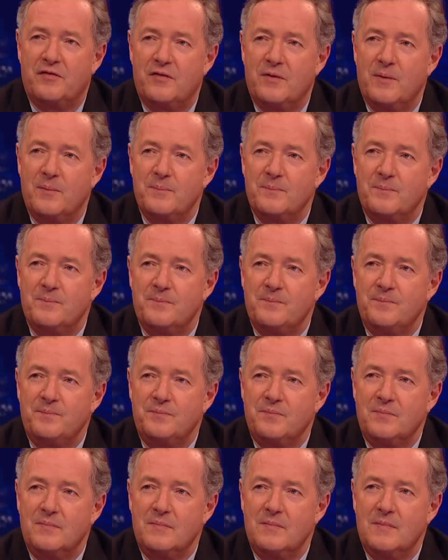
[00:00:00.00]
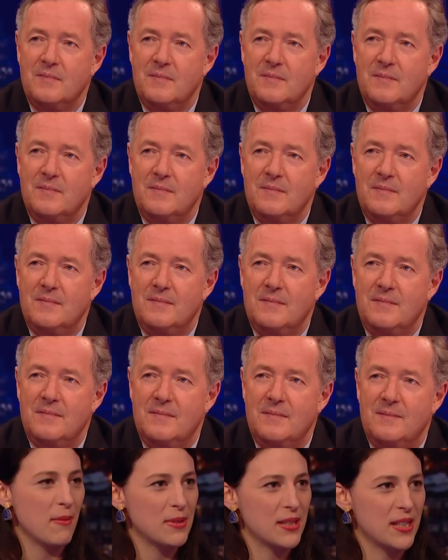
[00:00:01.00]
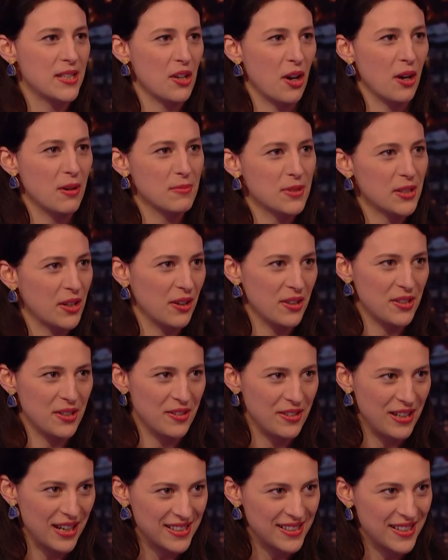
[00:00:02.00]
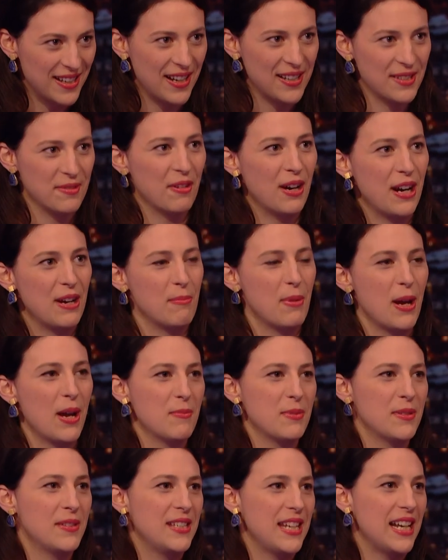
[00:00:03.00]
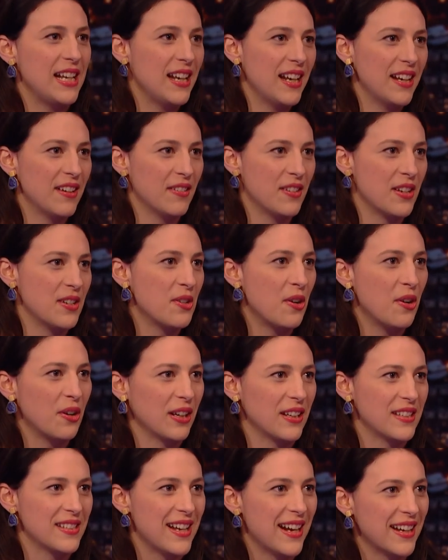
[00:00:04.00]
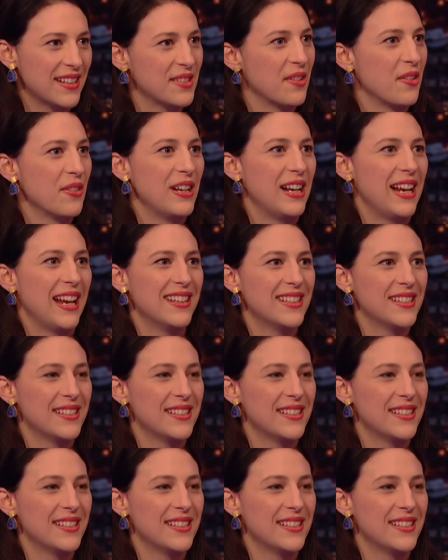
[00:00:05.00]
It's not far off. And, you know, perhaps the Times cartoon yesterday is right, and perhaps Dylan, the dog, is next on the list.